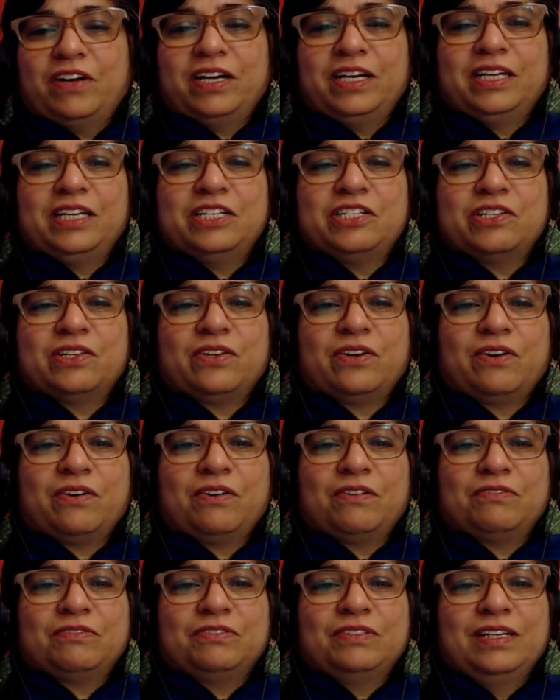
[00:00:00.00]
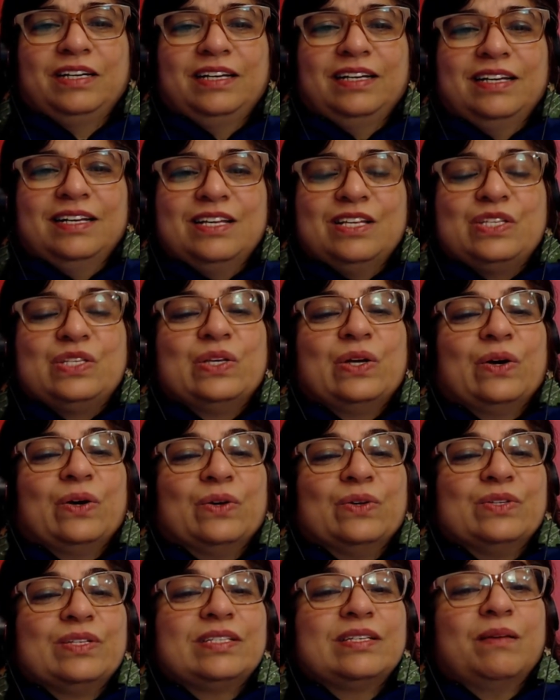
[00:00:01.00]
fighting each other off.
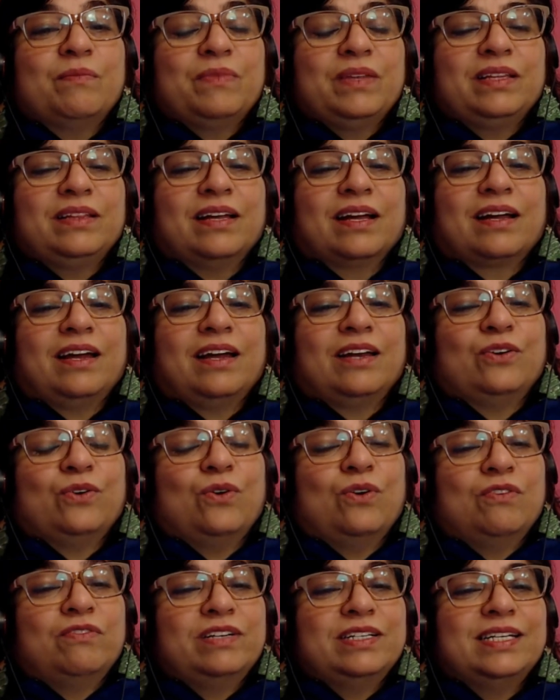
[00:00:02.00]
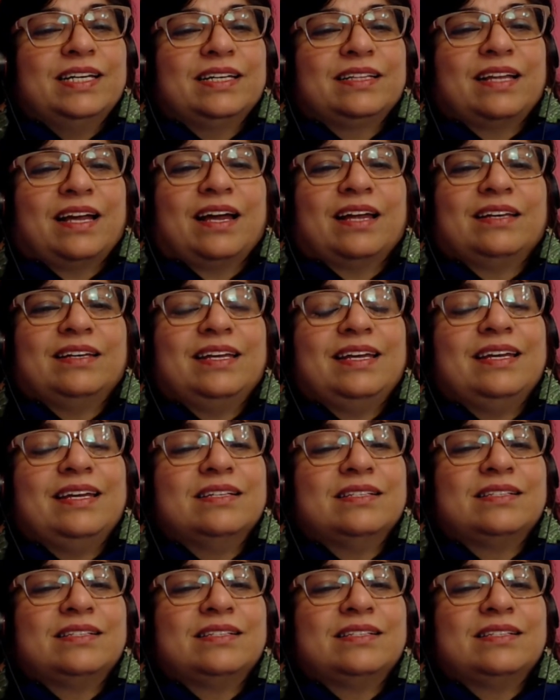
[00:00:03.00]
So something that can overtake that